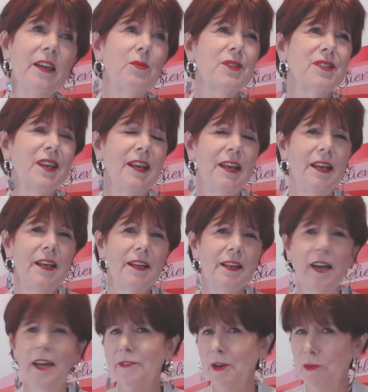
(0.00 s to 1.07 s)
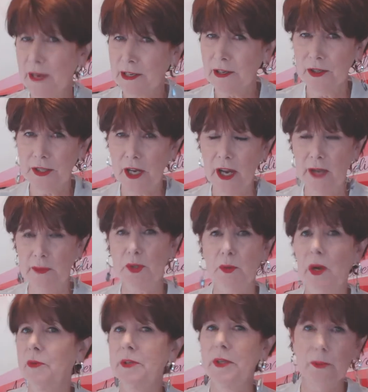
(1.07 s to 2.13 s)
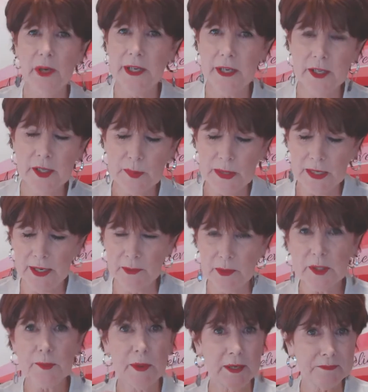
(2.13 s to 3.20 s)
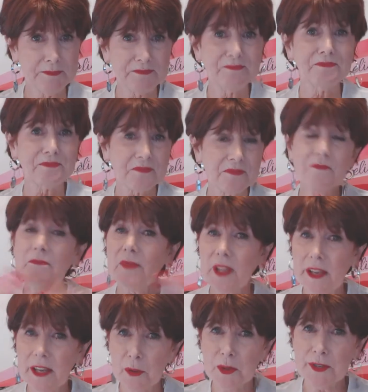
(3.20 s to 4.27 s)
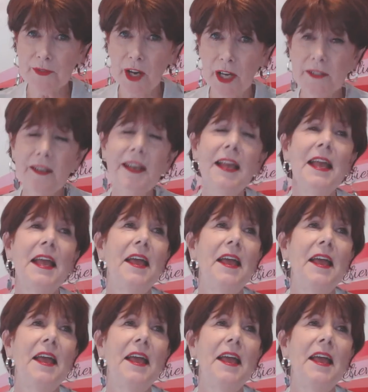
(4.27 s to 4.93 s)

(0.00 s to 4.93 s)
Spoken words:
It was kind of in record time as well. We didn't break any speed limits, but it was fun.